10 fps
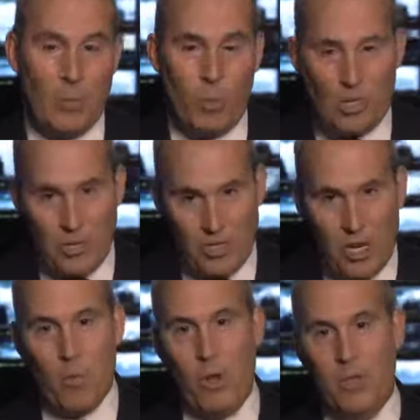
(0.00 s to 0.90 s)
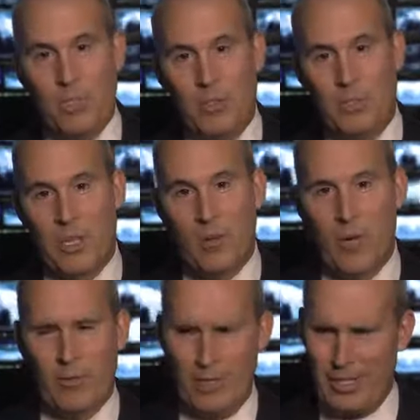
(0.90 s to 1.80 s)
What you don't want to do is
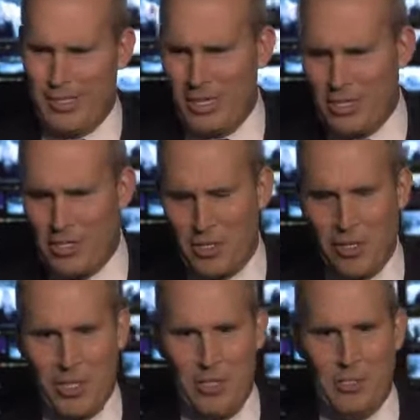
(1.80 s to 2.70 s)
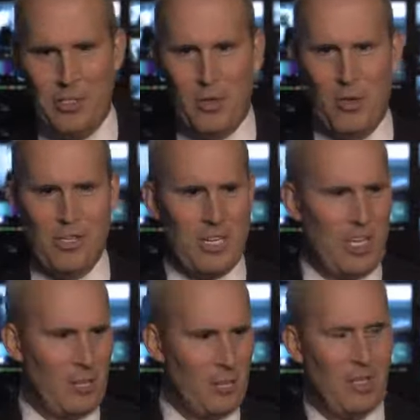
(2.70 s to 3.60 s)
go in with a t-shirt and shorts
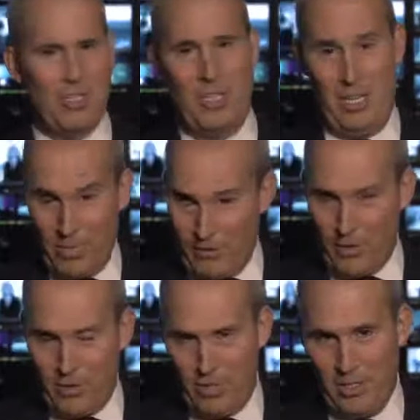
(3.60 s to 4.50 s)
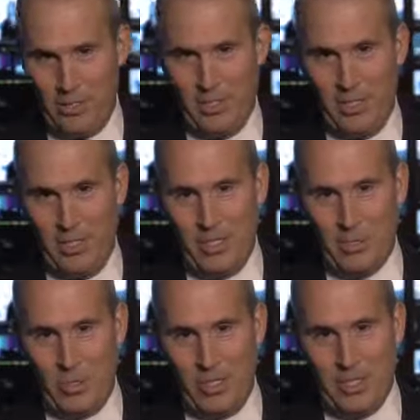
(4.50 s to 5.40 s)
and the person interviewing you
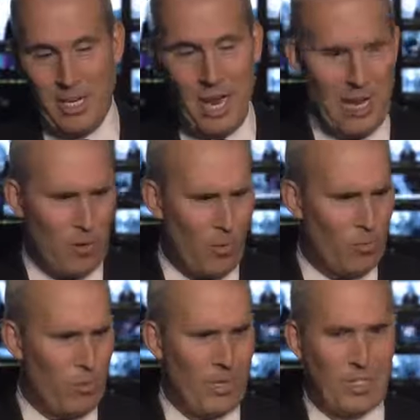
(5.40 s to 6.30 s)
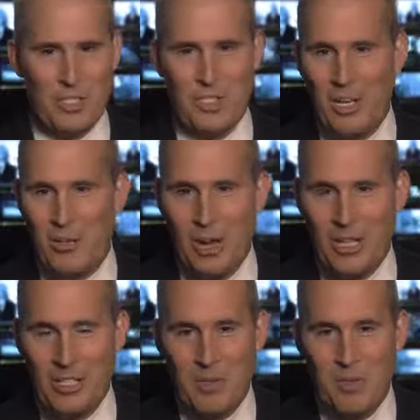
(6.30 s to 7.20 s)
is wearing a tie, or wearing a
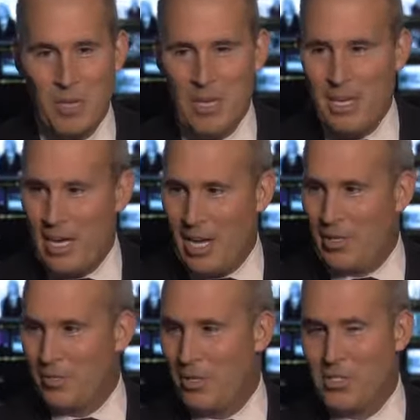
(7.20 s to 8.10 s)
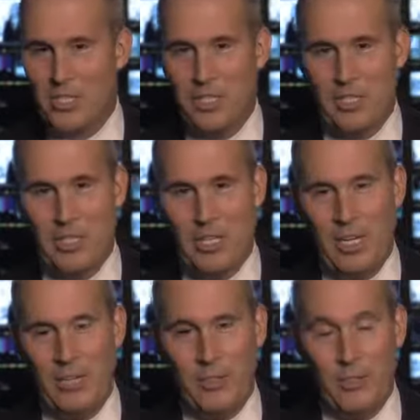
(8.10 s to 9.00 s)
sundress and the person
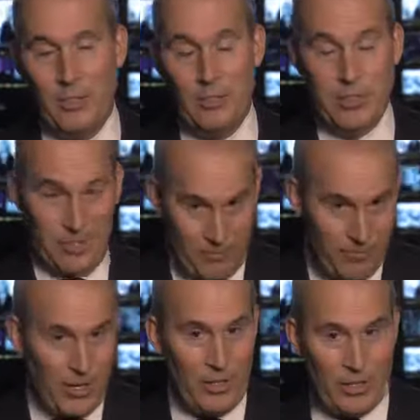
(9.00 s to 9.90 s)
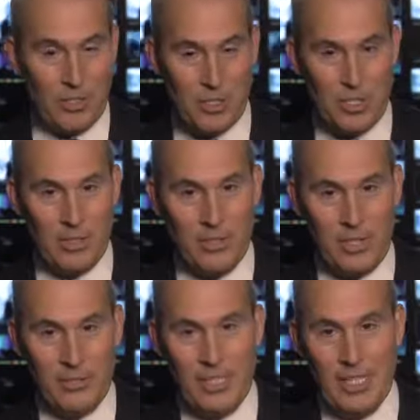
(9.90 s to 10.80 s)
interviewing you is in a very
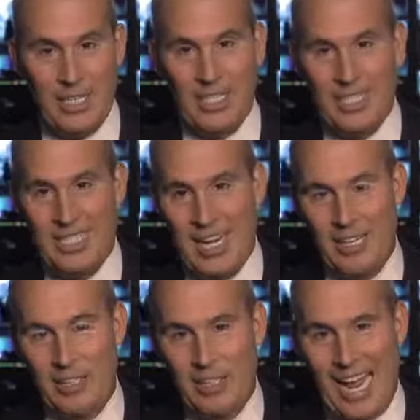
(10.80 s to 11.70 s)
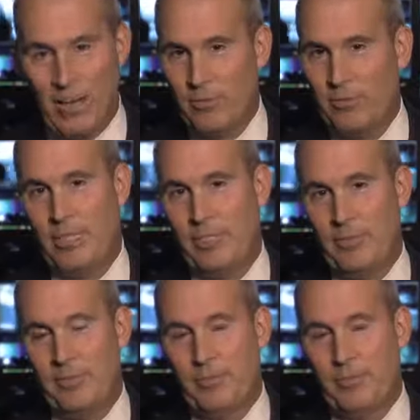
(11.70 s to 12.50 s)
conservative, tailored outfit.